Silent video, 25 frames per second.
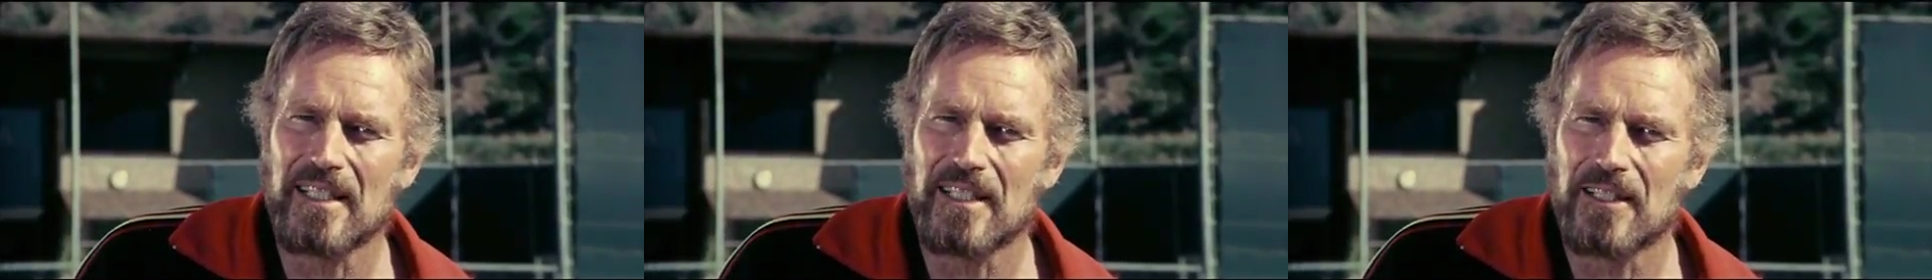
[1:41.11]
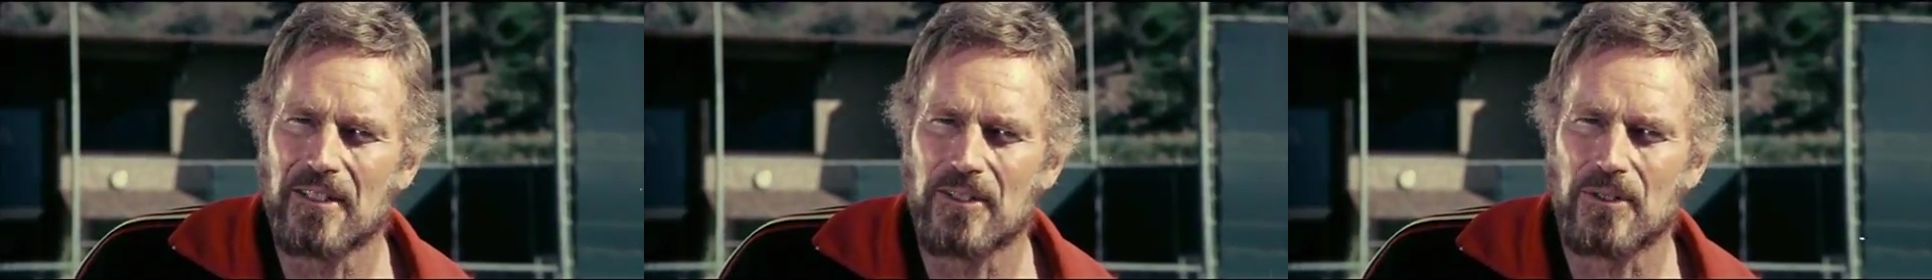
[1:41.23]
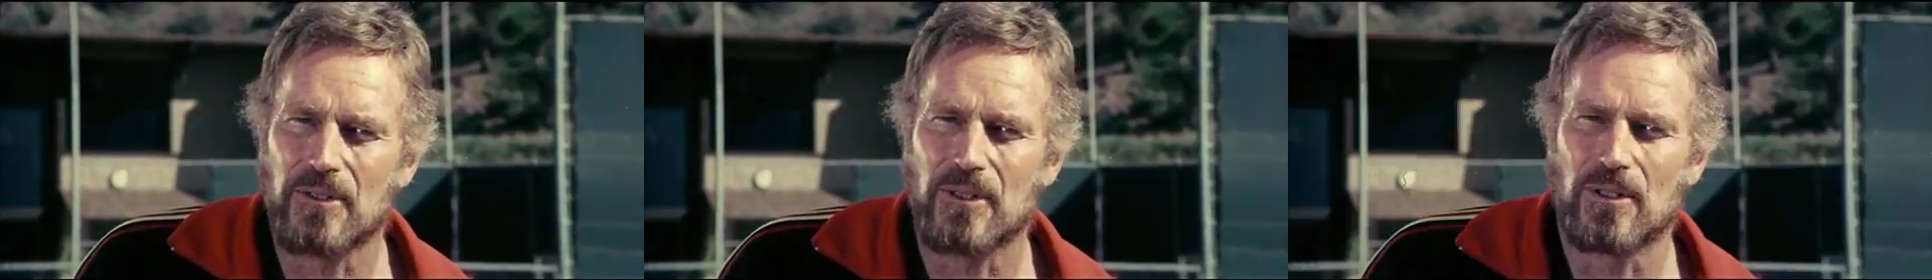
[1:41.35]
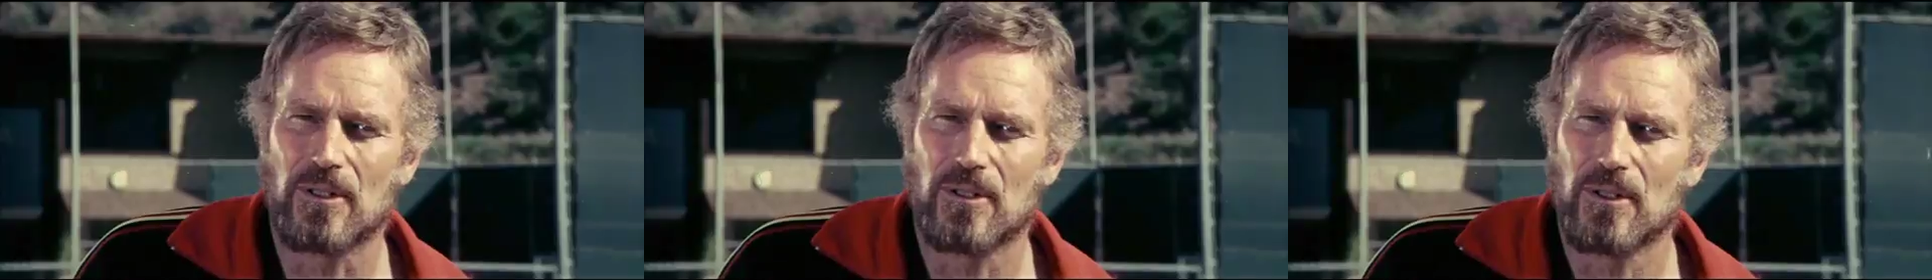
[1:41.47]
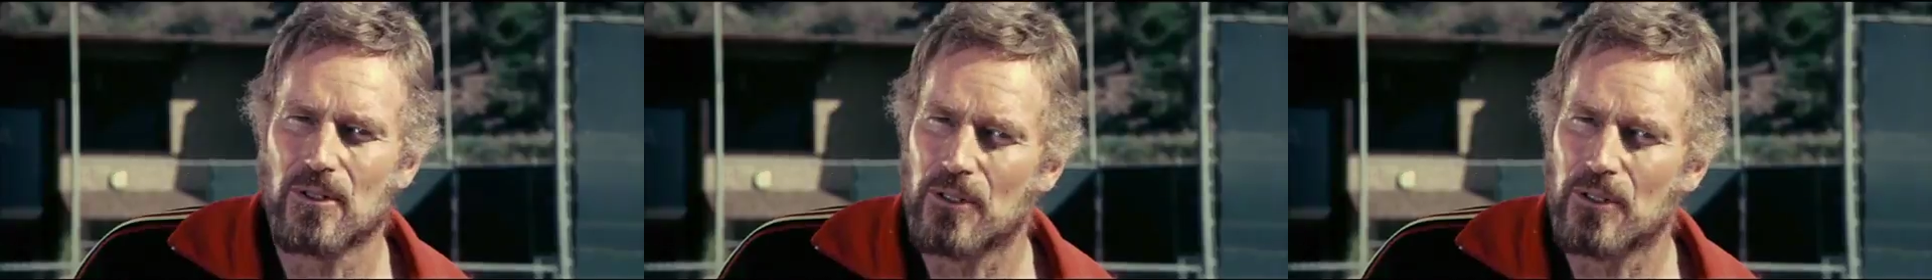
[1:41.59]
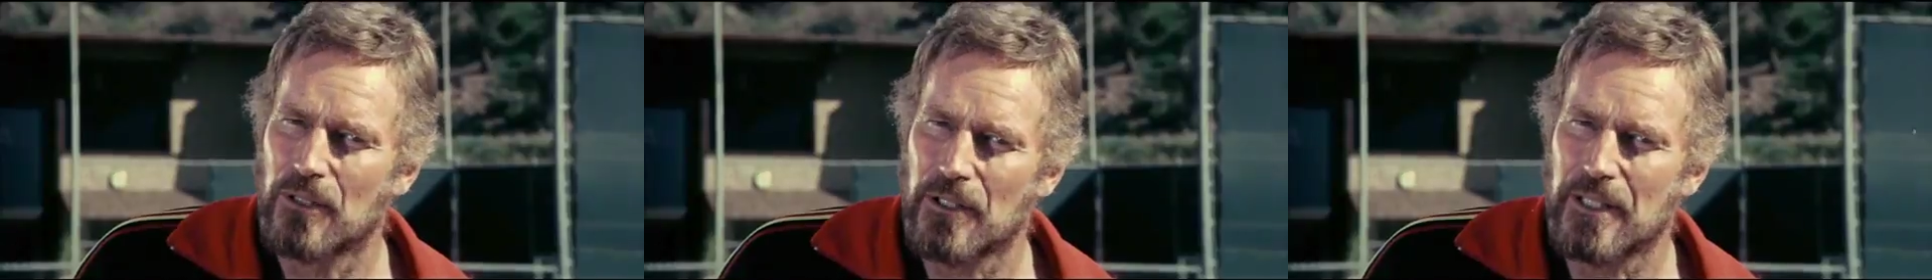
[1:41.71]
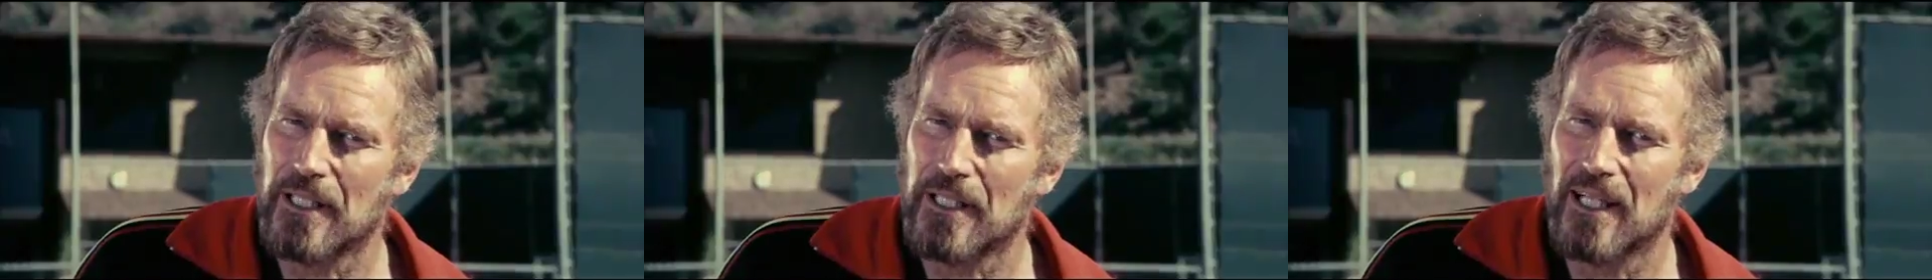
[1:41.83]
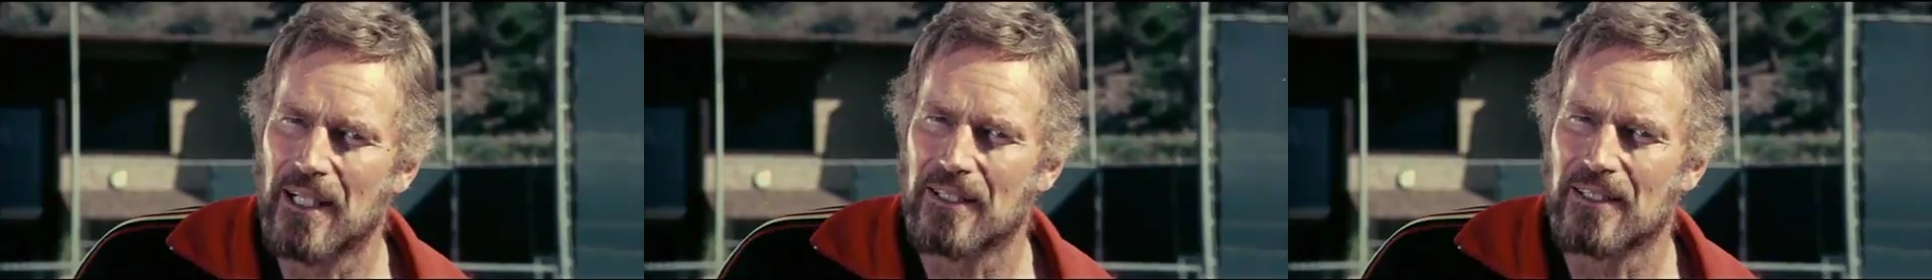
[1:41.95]
years old or
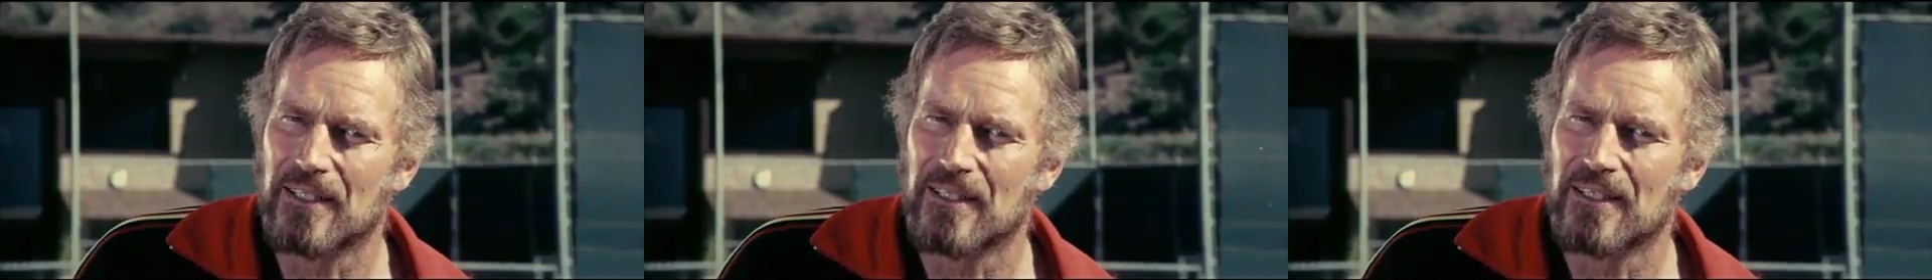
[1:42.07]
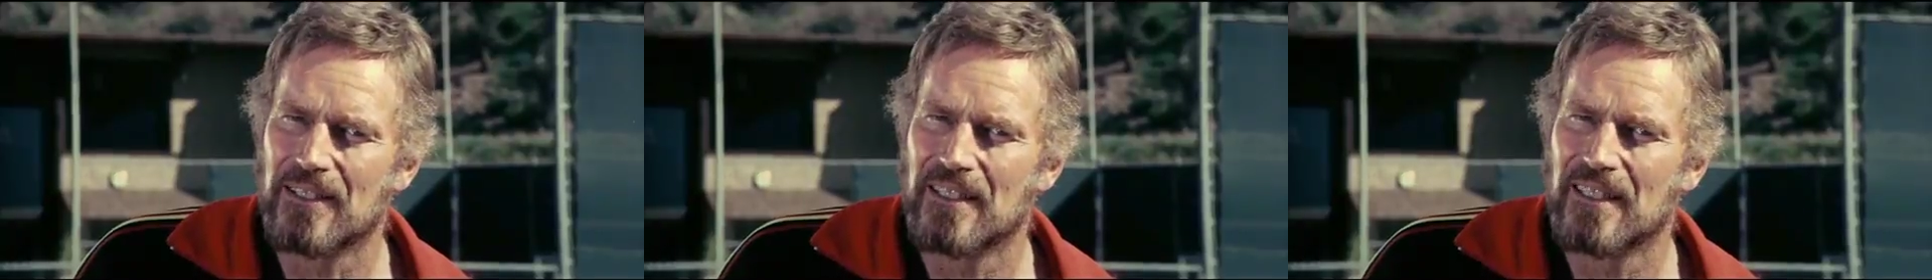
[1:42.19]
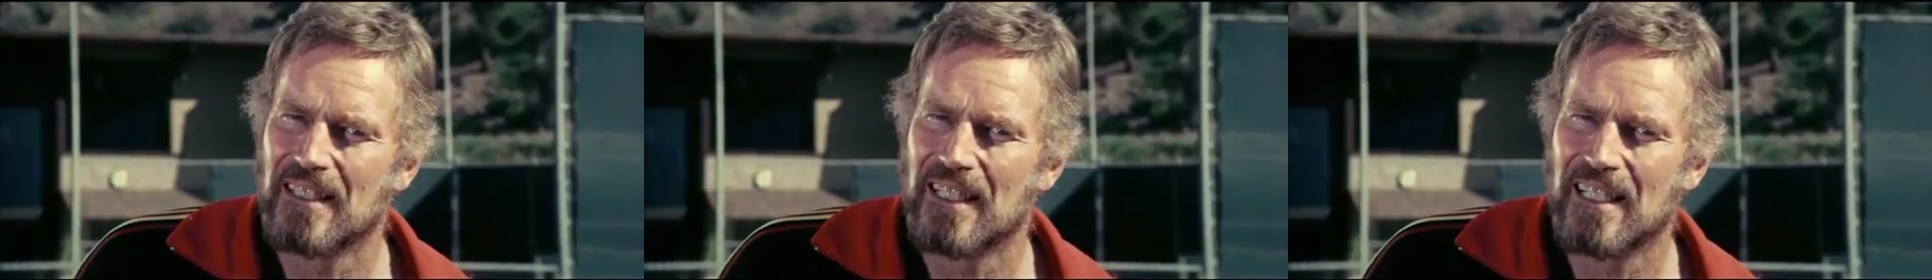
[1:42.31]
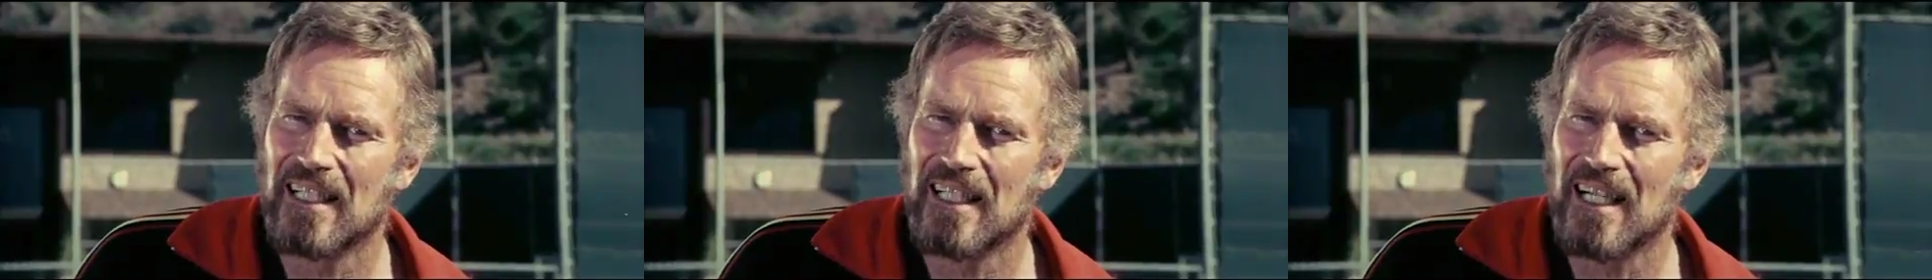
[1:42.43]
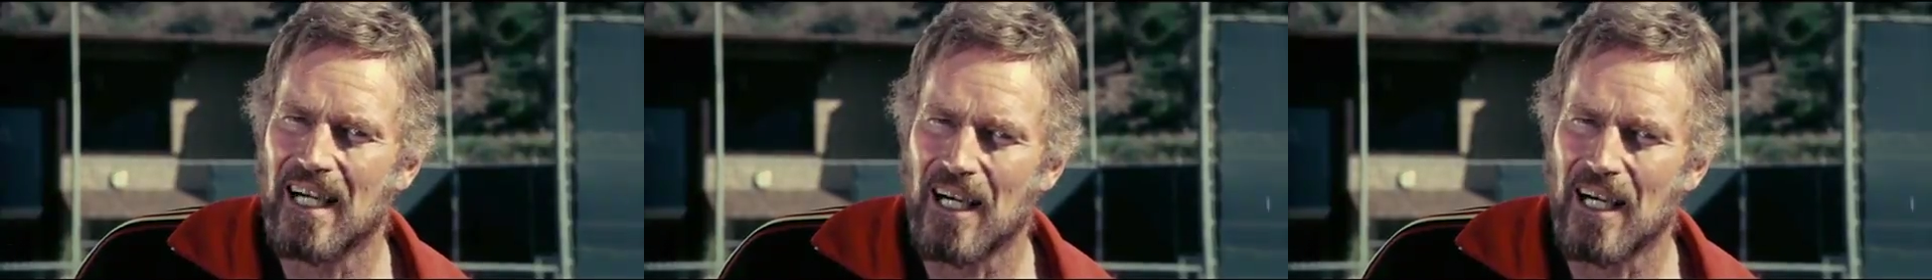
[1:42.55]
younger